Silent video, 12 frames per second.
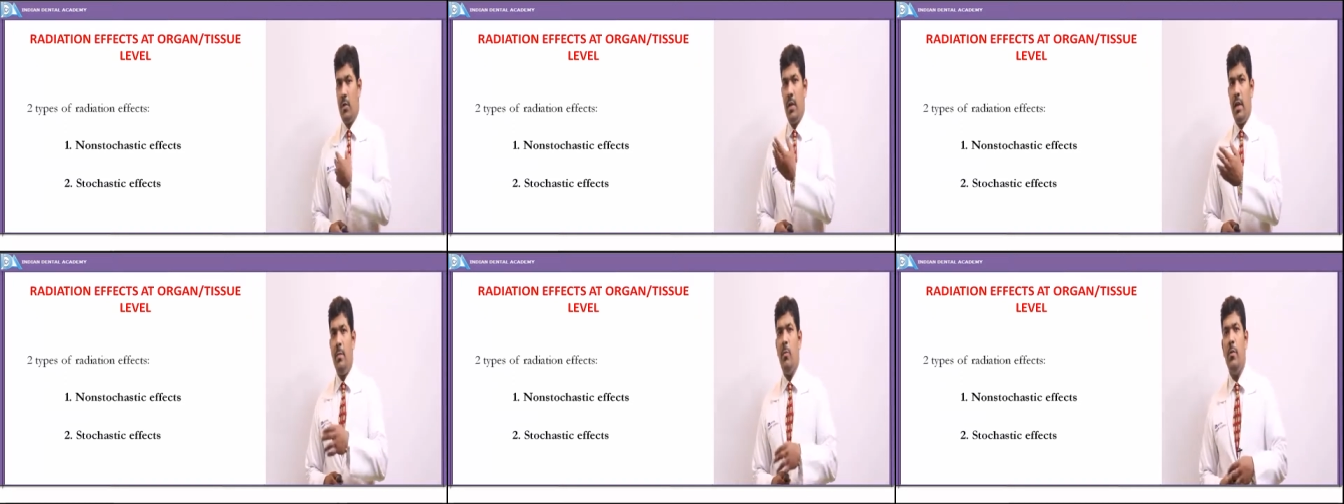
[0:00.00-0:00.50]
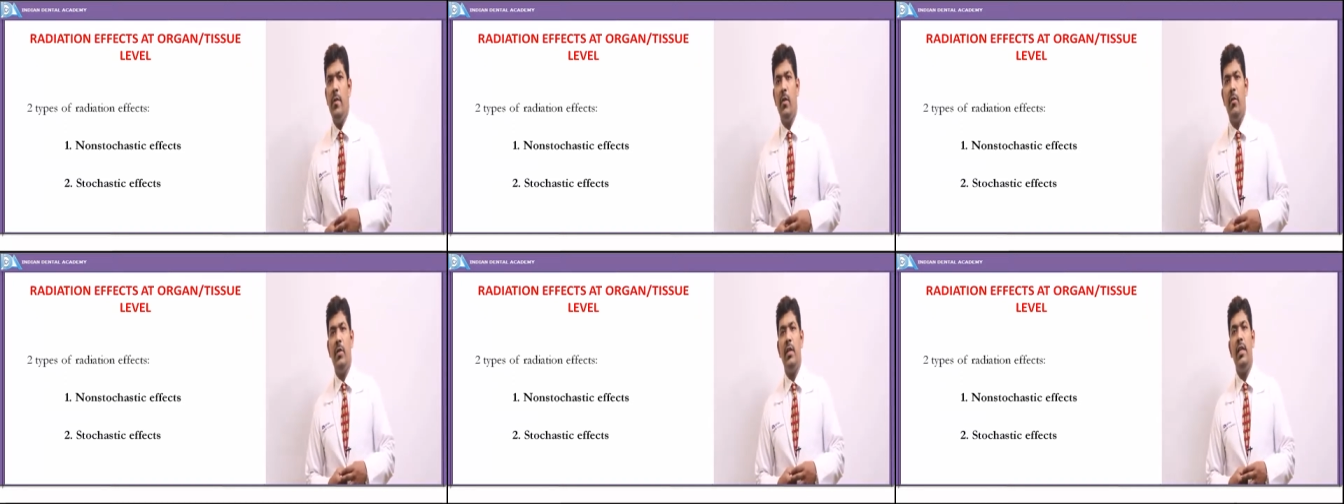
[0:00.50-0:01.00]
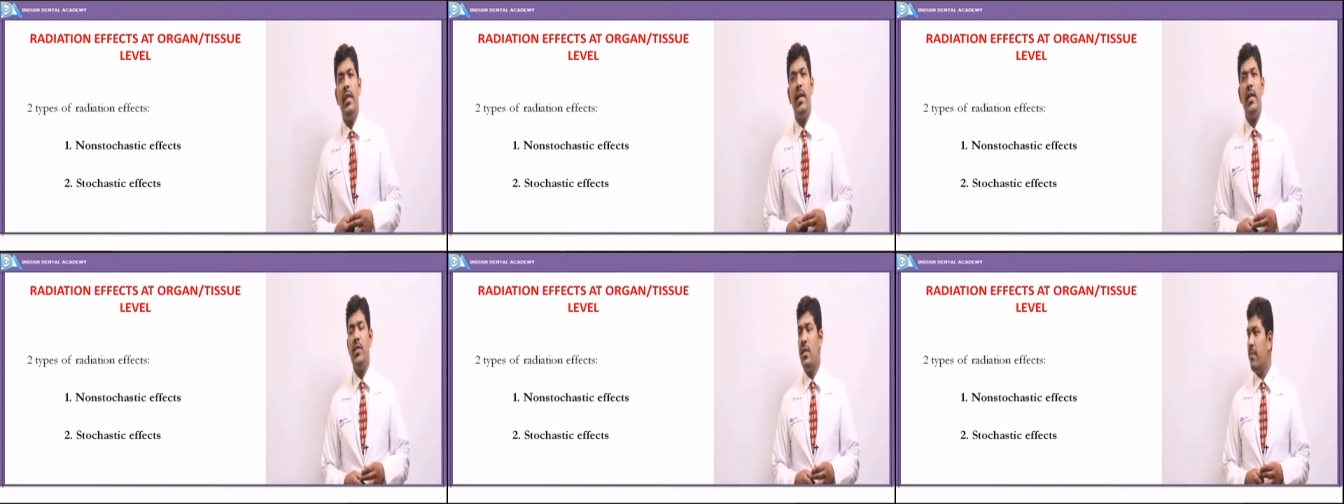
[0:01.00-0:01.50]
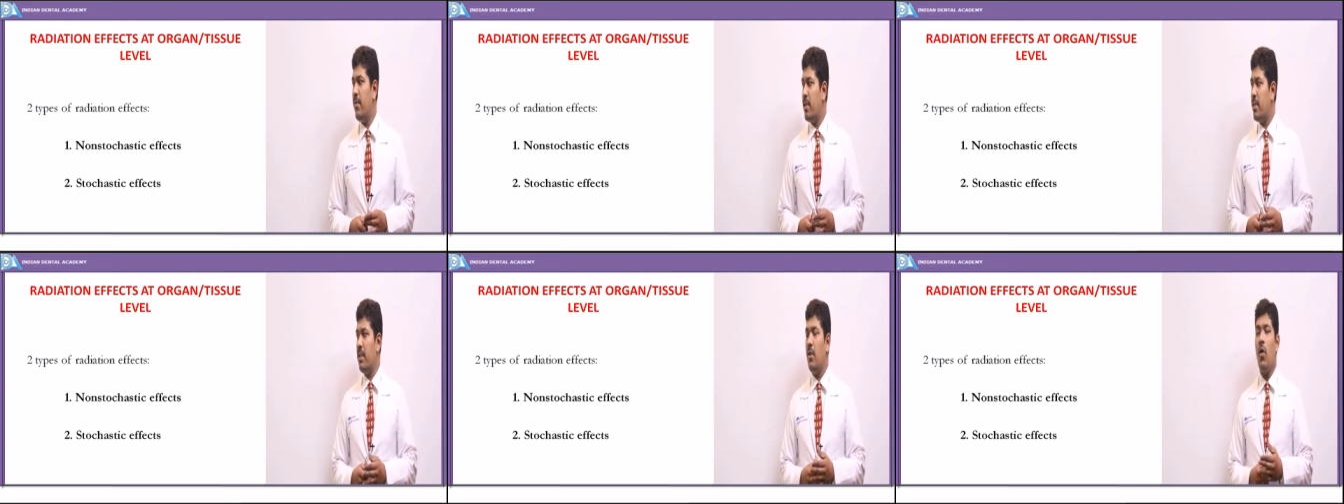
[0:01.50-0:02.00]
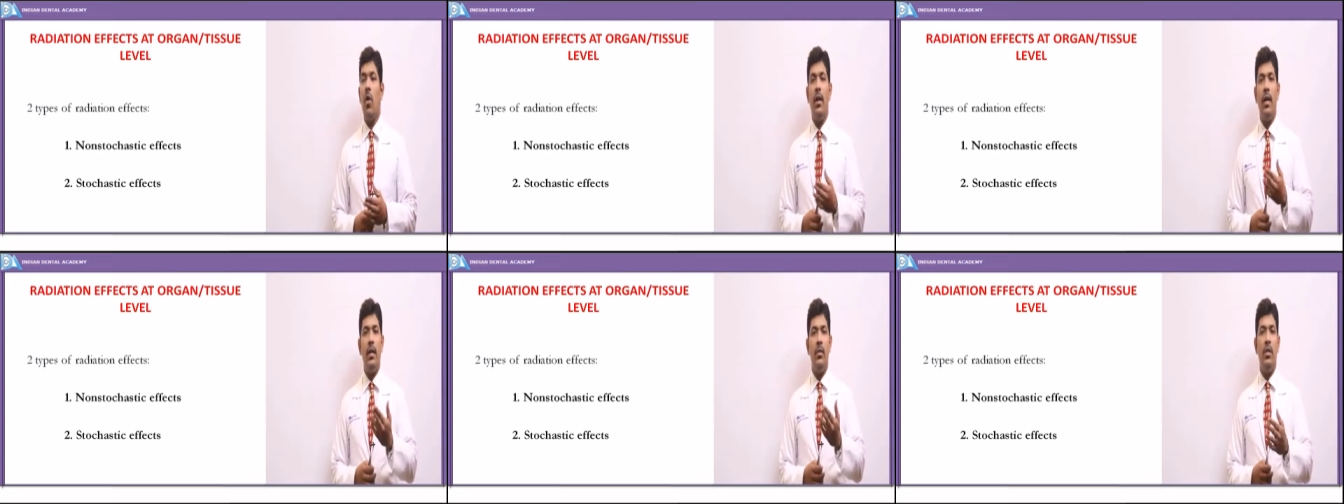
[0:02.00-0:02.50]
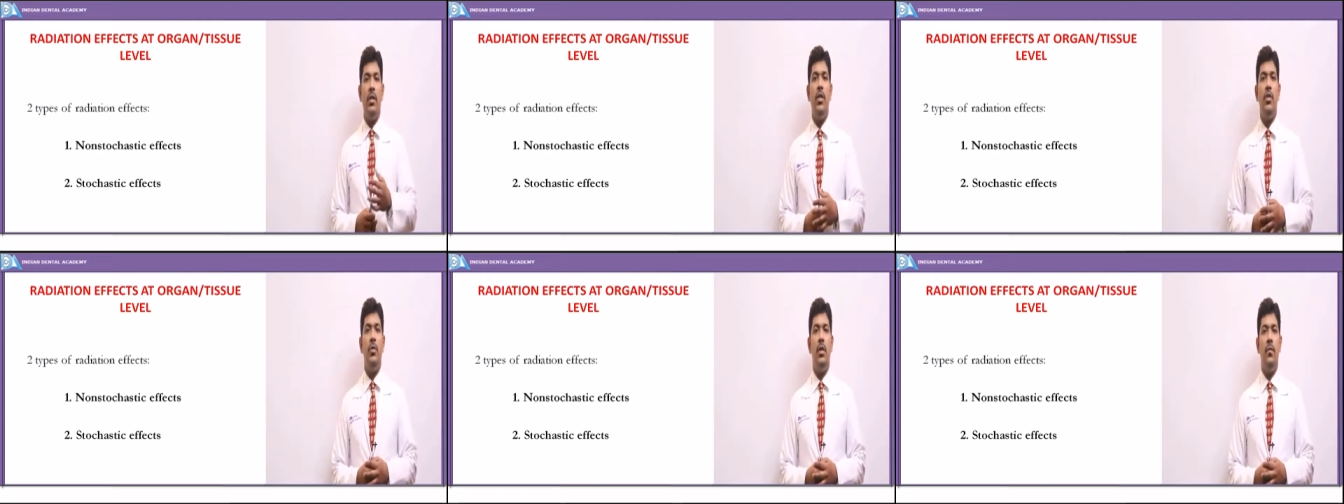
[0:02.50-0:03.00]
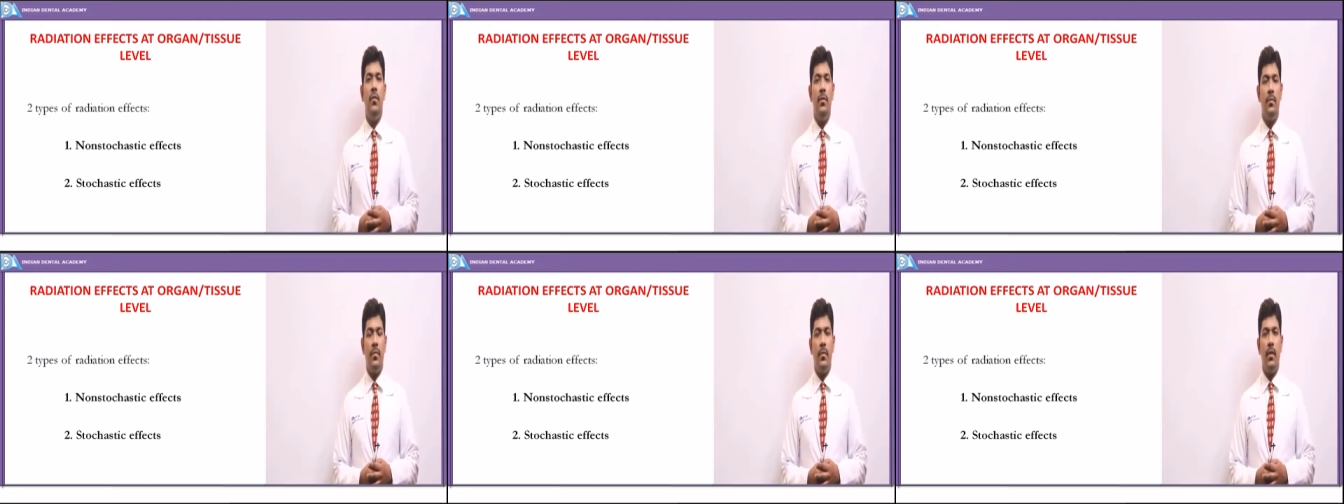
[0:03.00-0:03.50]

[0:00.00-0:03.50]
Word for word: so now moving on to the radiation effects at the organ or the tissue level.